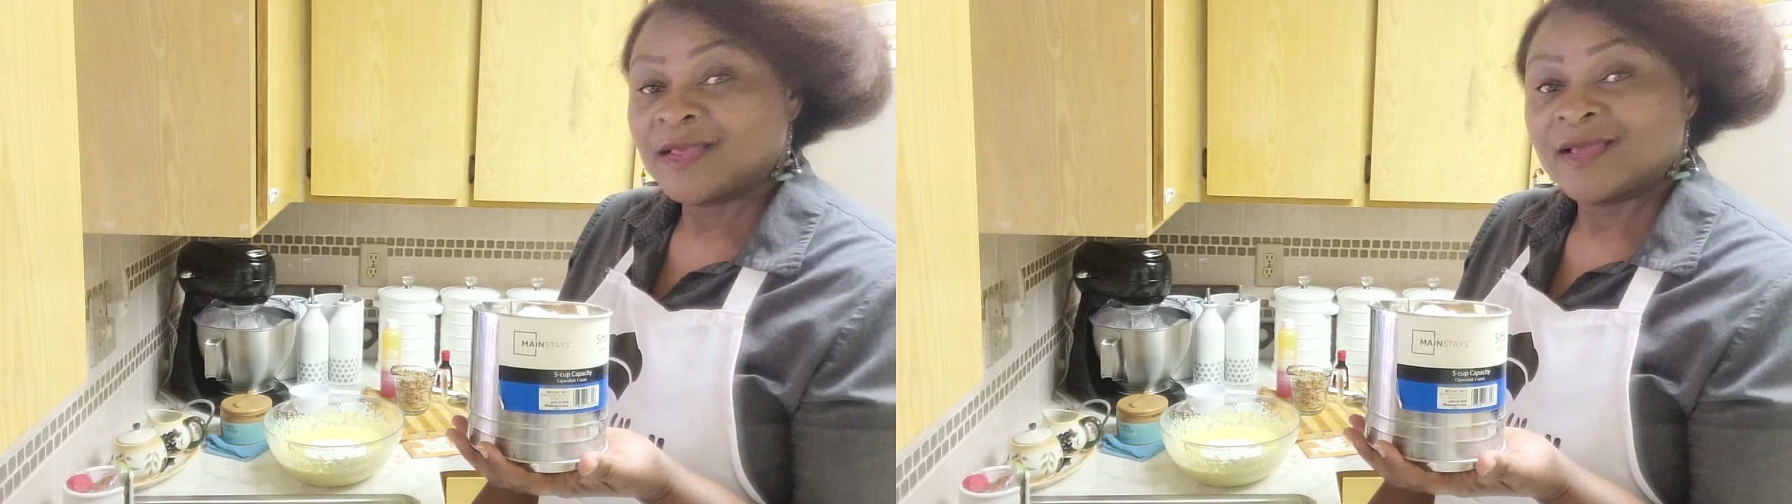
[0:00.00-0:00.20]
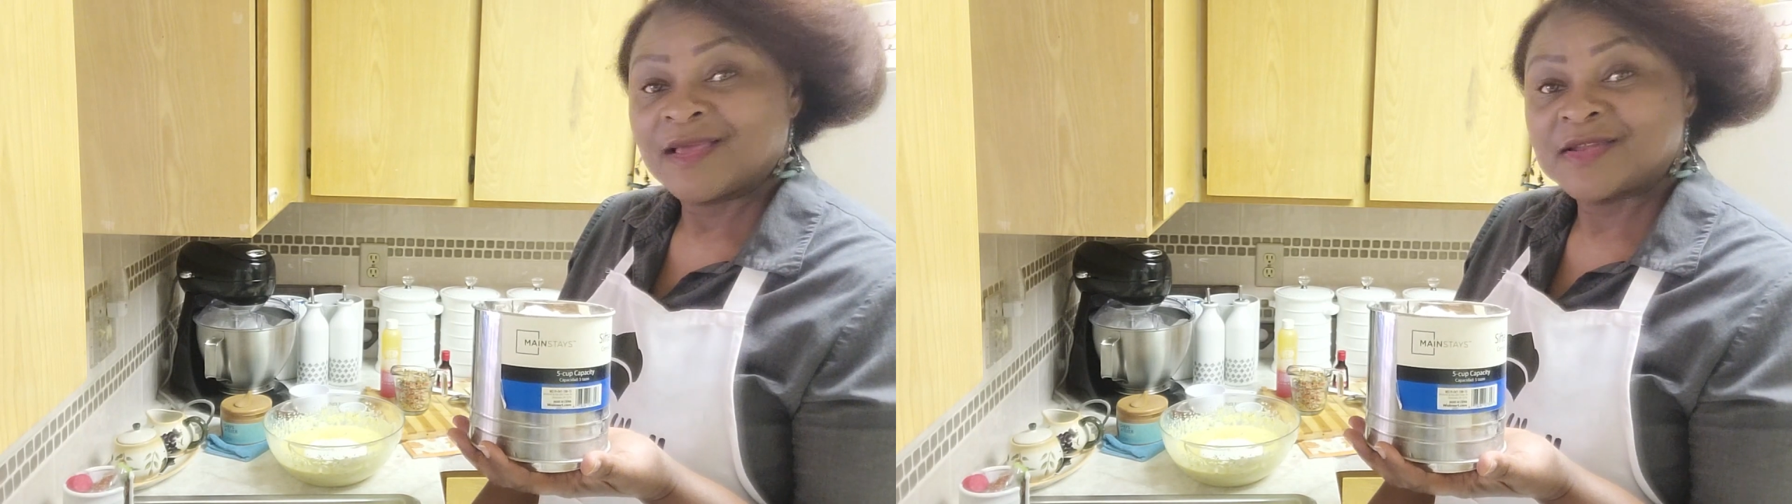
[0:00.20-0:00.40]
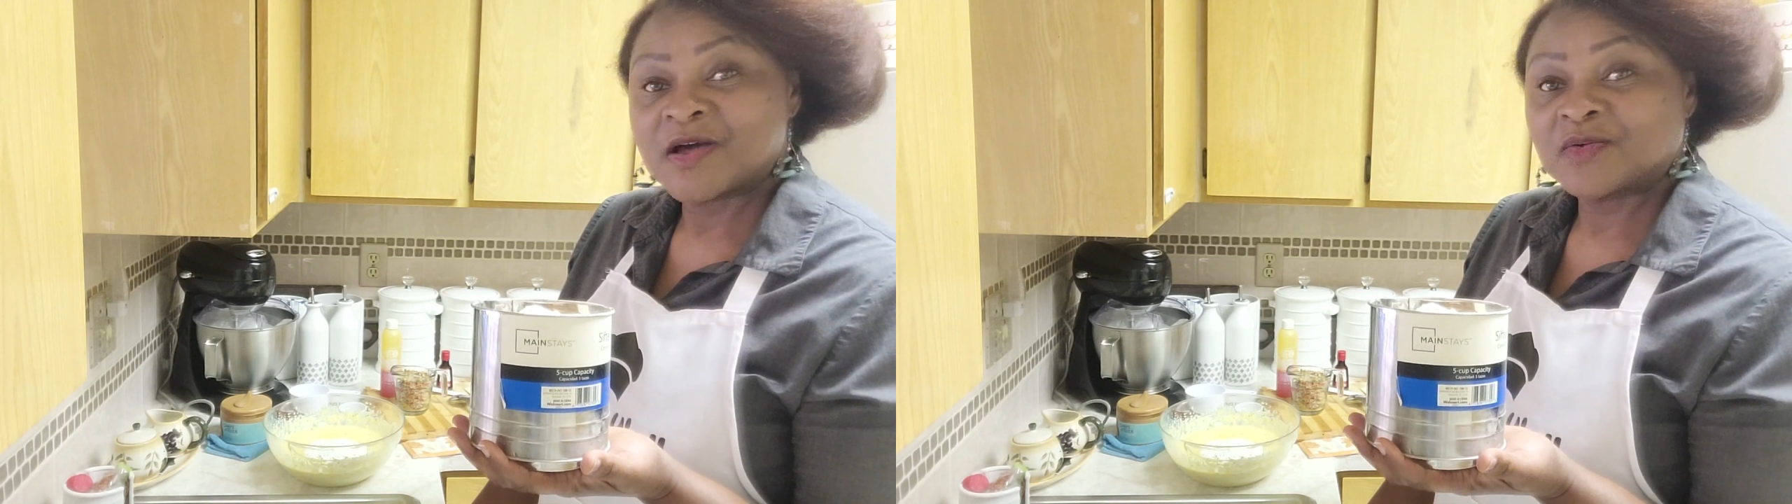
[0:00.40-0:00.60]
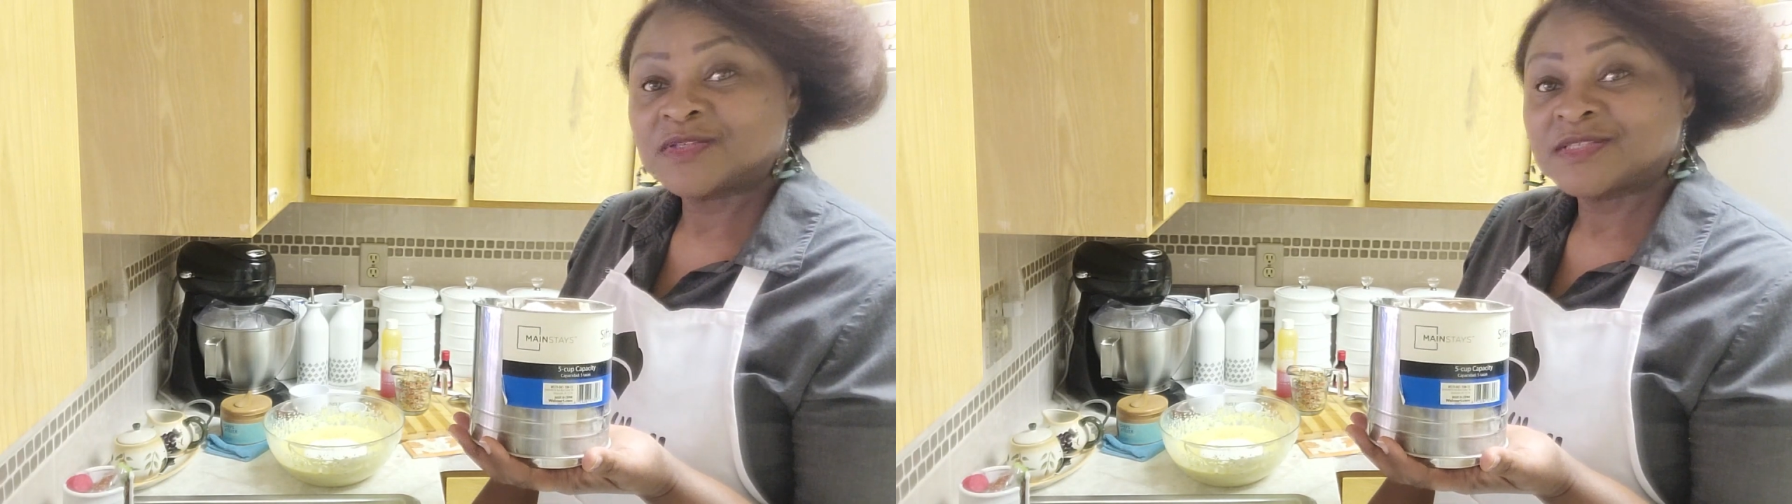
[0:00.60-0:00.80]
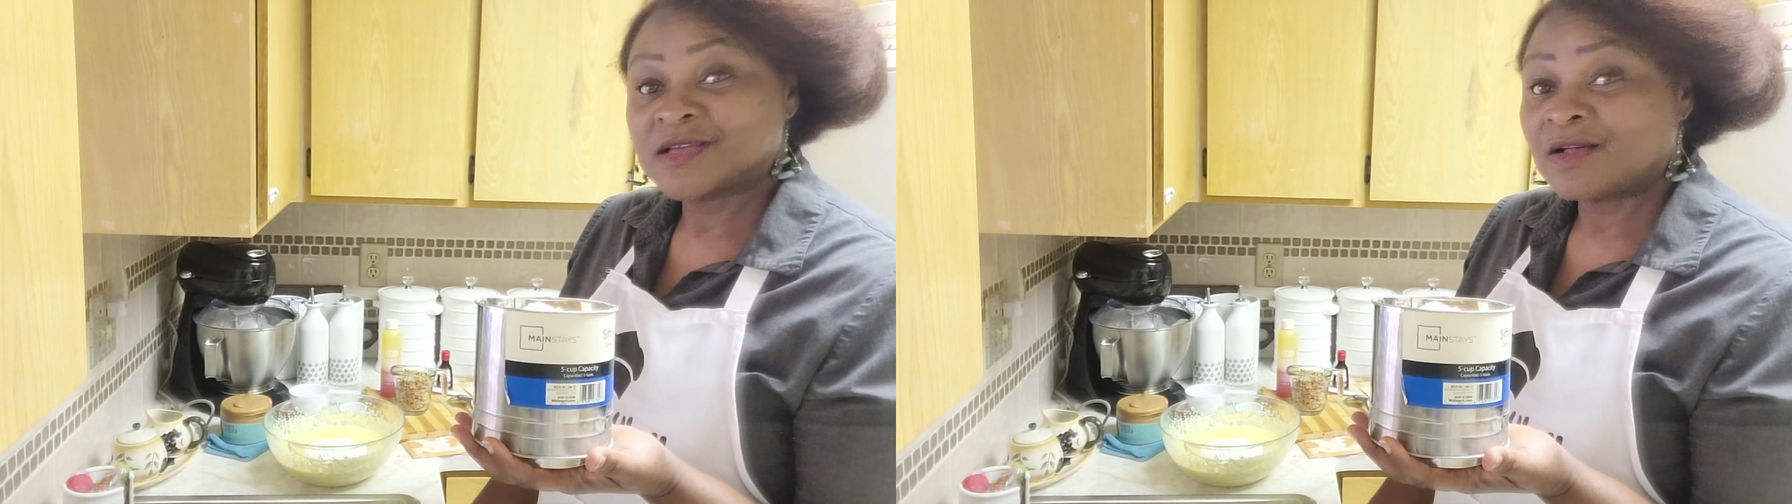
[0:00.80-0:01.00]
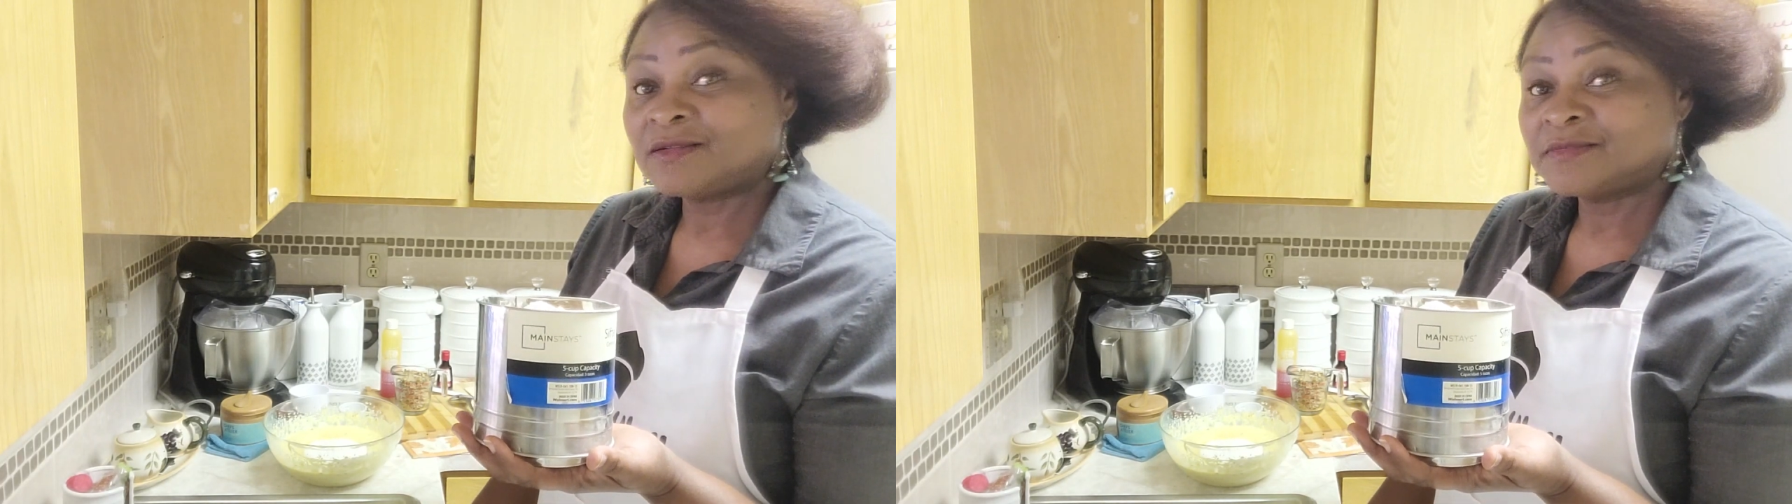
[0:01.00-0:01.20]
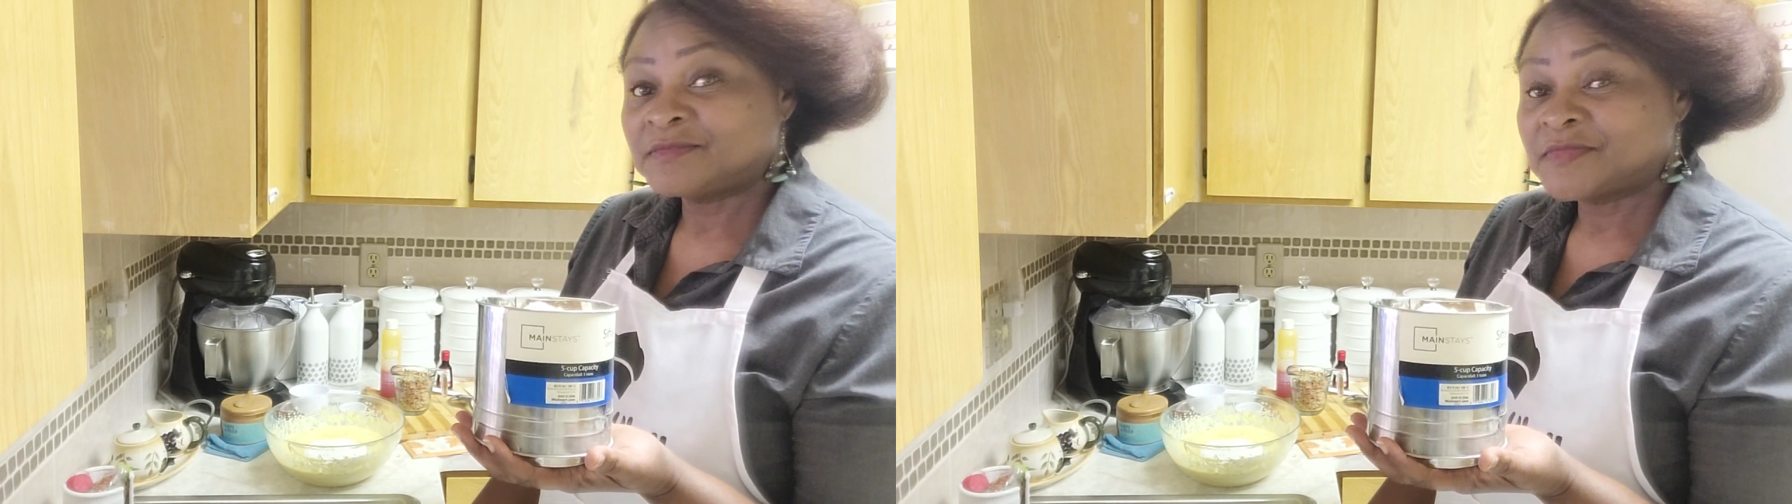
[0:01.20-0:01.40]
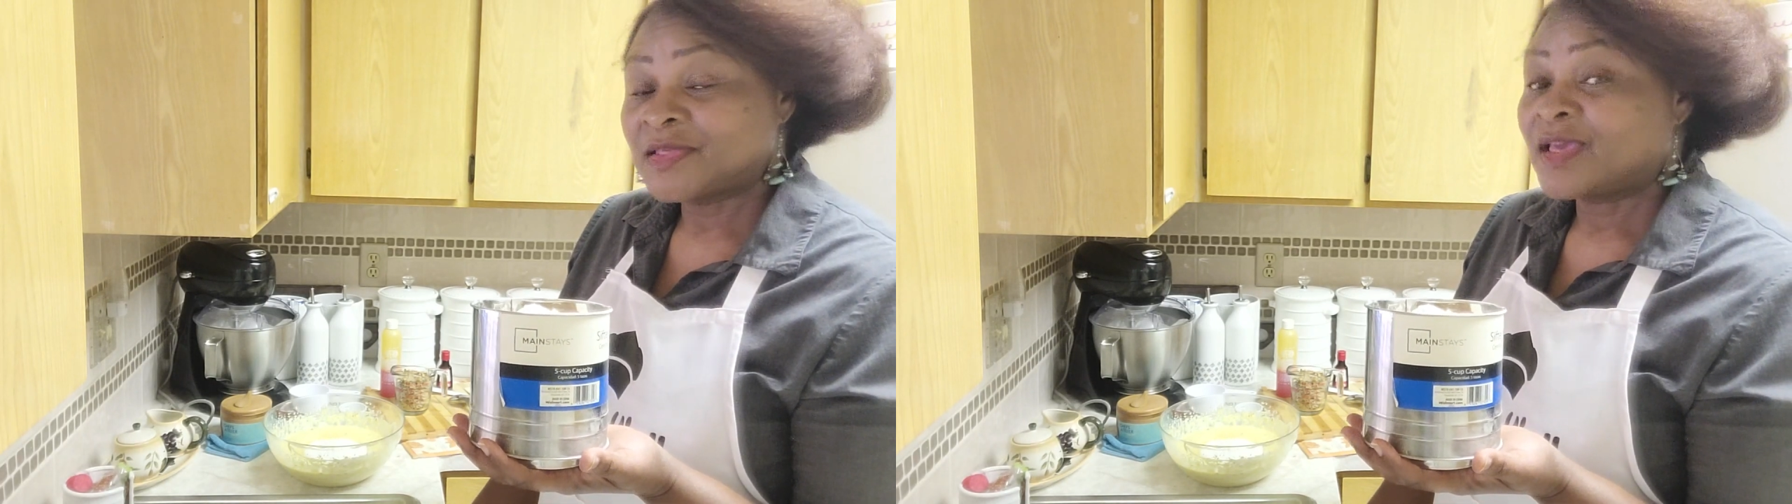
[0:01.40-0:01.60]
and our salt
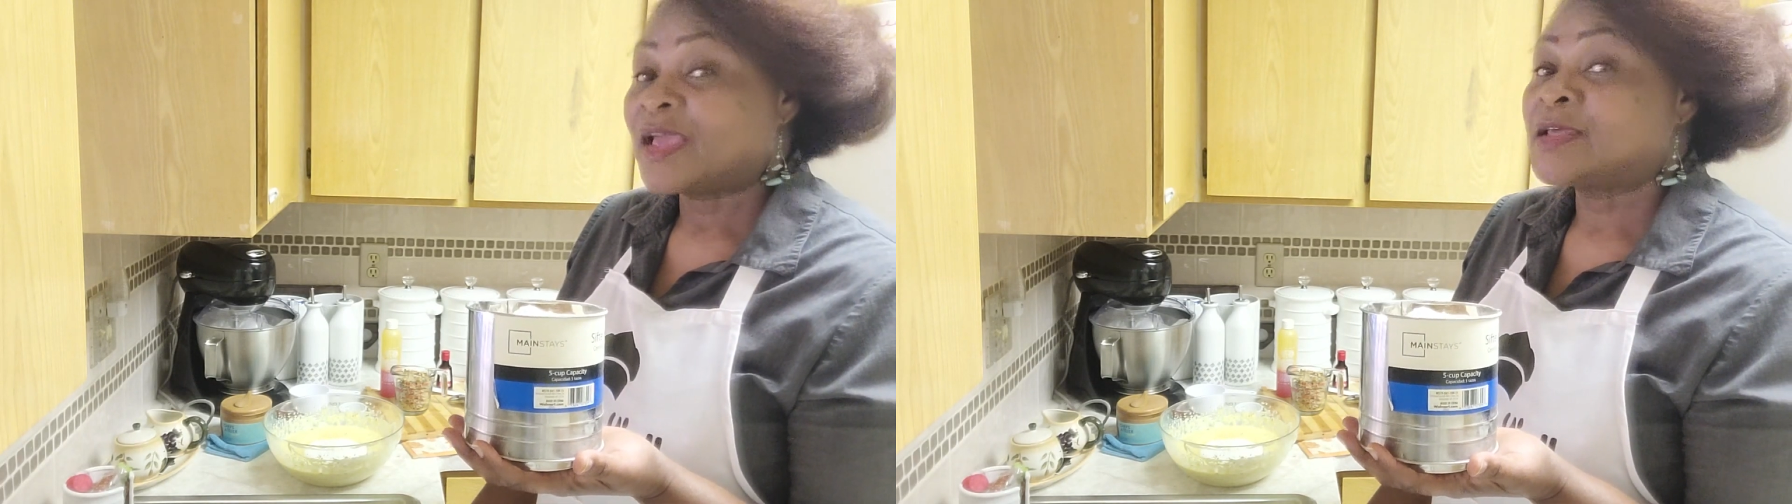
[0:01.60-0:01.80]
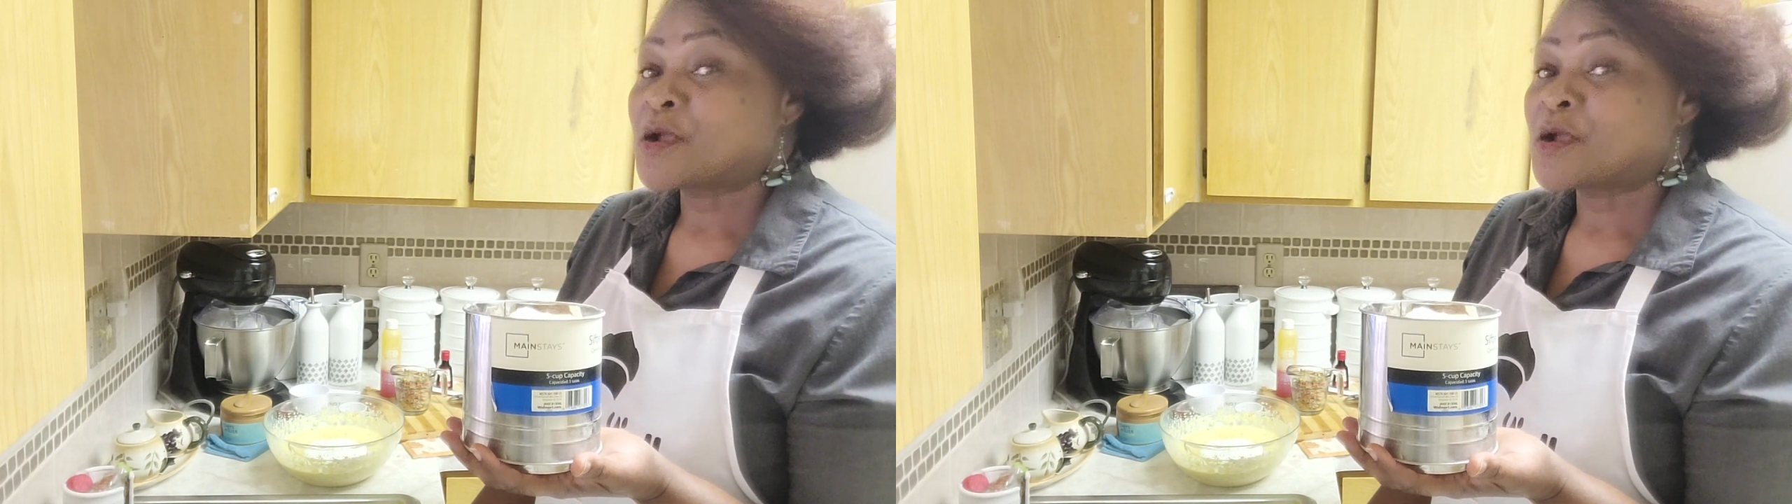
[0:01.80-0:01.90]
and